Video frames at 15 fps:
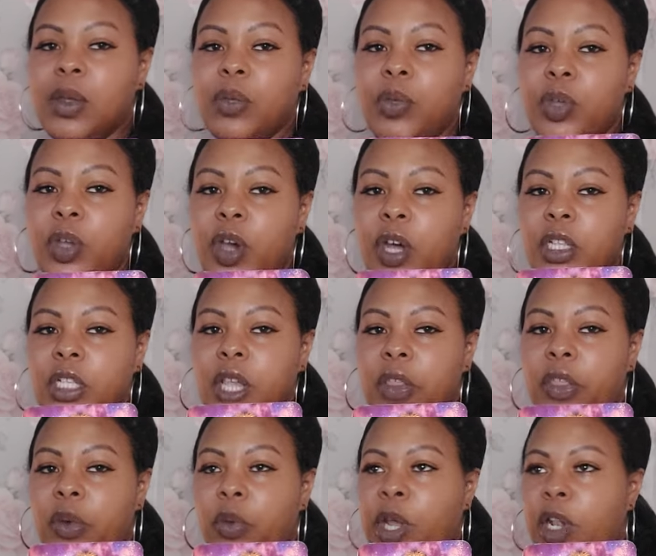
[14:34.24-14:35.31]
We got
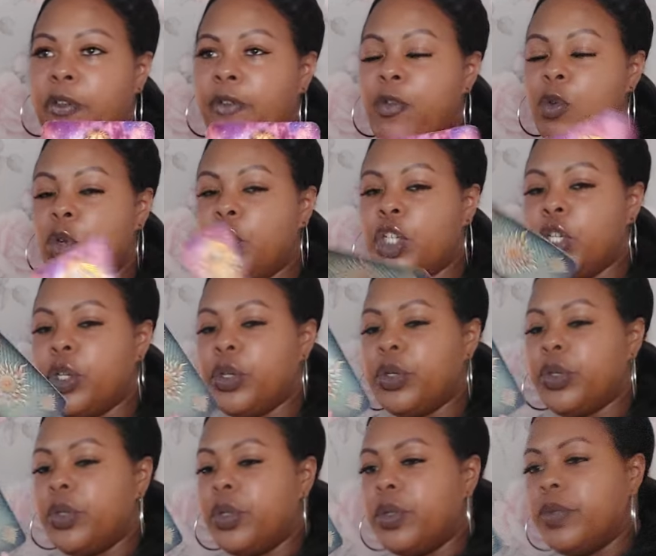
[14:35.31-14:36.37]
the Wheel of
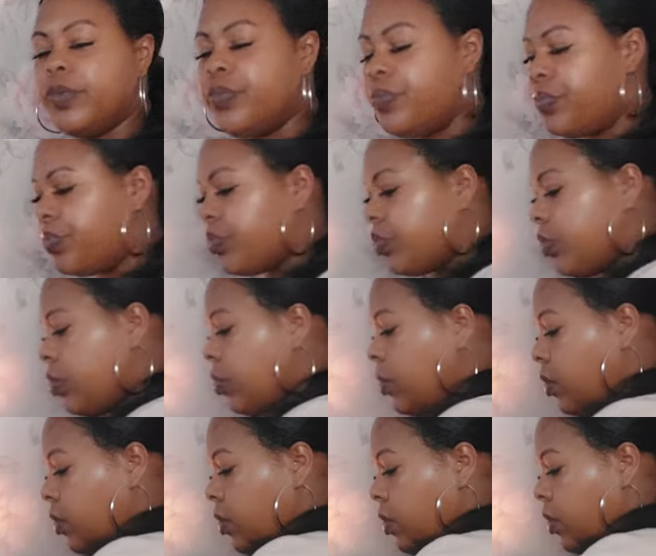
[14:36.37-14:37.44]
Fortune.
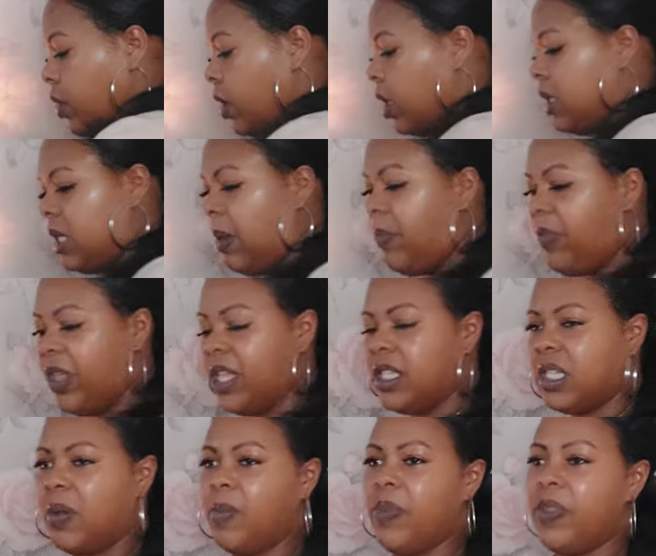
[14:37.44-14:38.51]
Something's
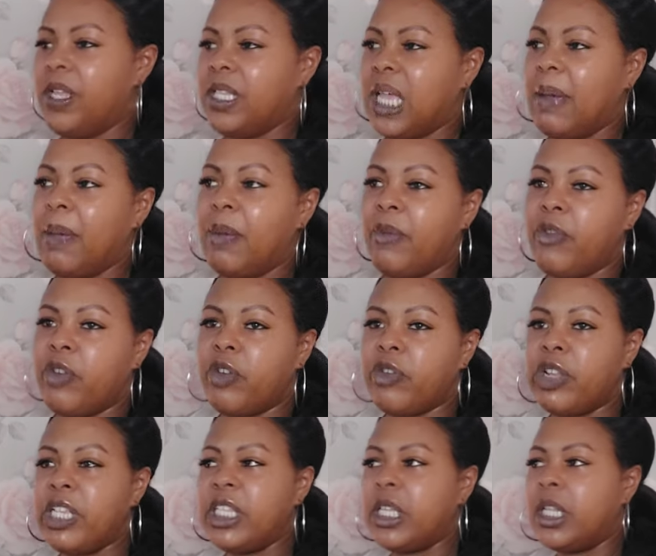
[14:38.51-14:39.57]
happened for a
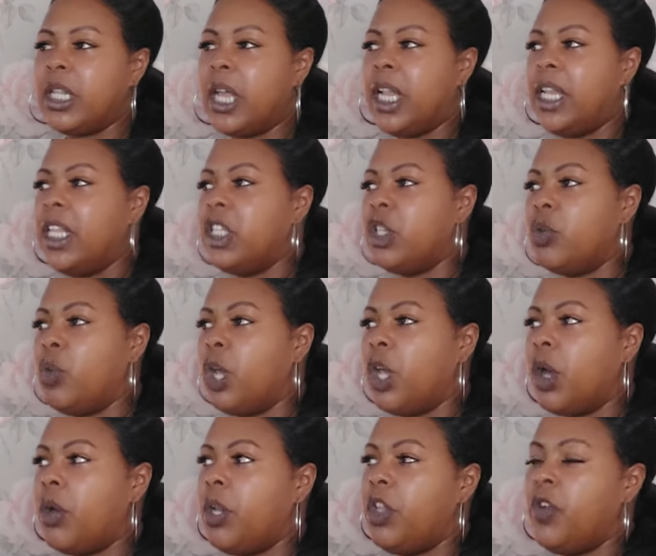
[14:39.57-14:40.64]
reason, and it's worth
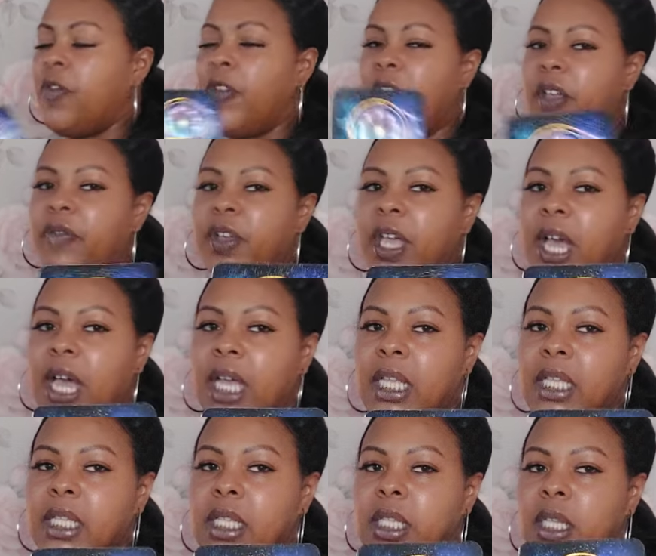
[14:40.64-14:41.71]
going in your favor,
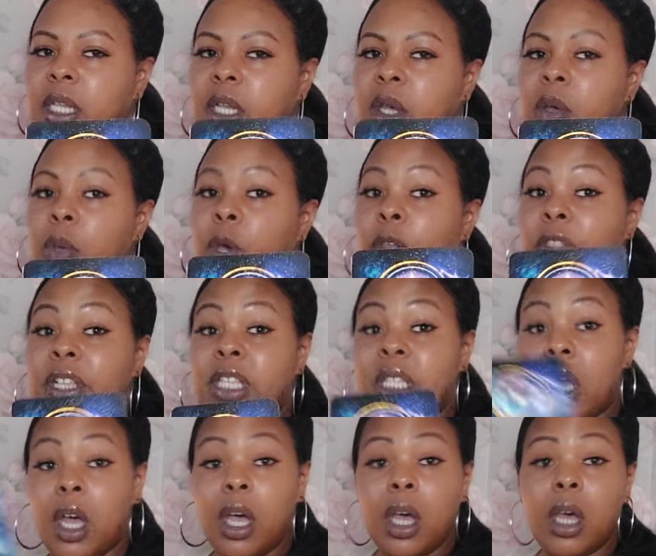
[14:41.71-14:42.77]
guys. We got the
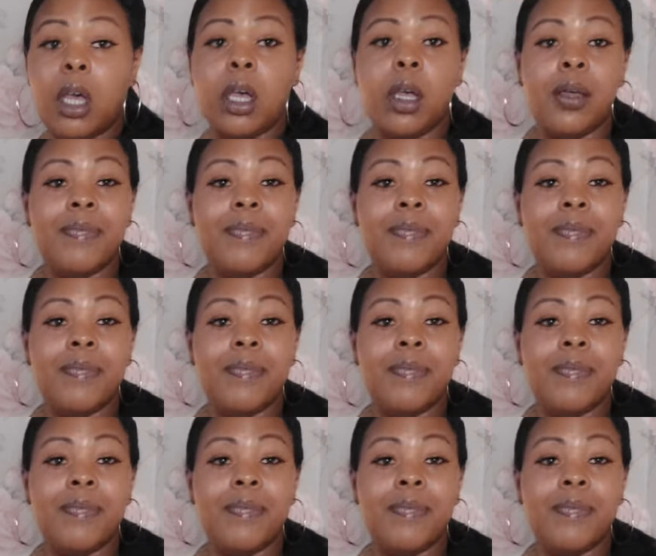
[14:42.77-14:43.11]
Star.